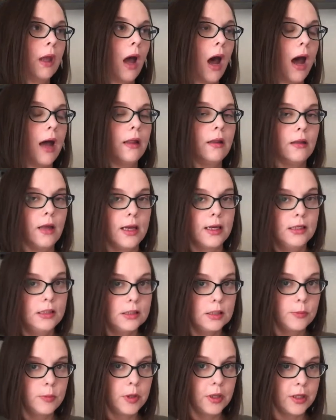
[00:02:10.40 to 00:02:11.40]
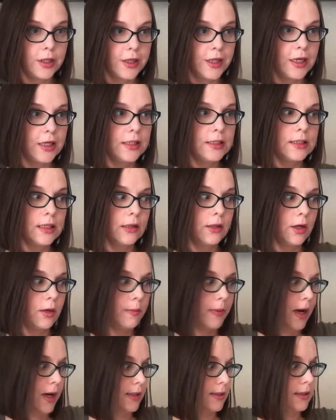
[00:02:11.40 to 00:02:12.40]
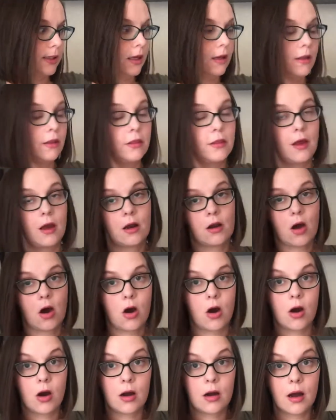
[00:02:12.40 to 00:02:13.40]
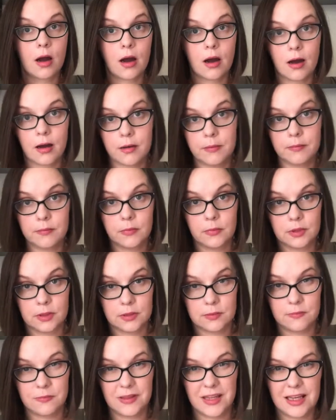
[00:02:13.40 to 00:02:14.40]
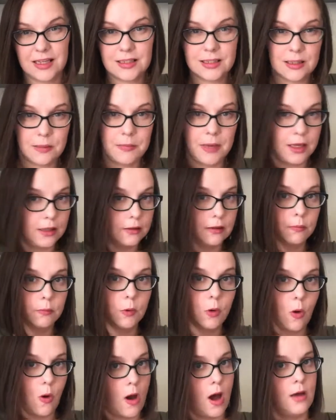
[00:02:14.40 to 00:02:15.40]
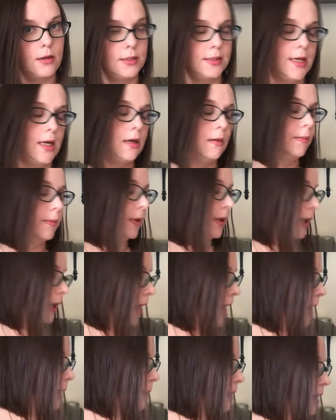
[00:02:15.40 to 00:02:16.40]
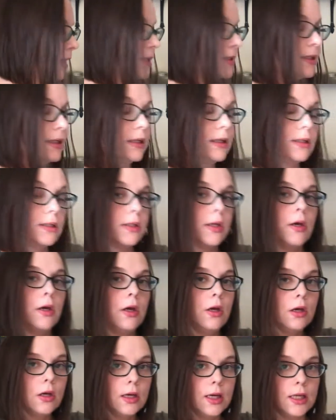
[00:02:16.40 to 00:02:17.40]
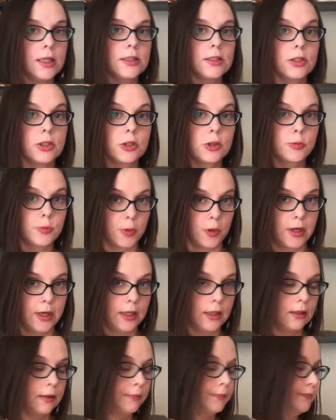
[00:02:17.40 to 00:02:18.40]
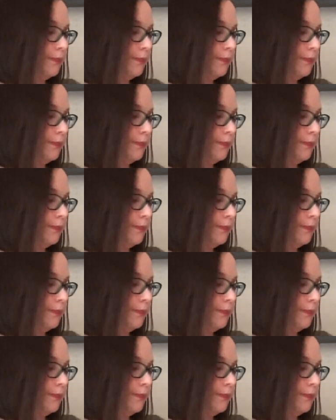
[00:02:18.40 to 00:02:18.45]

I like to put things in their basket that are things that make them go outside and play, because it is spring.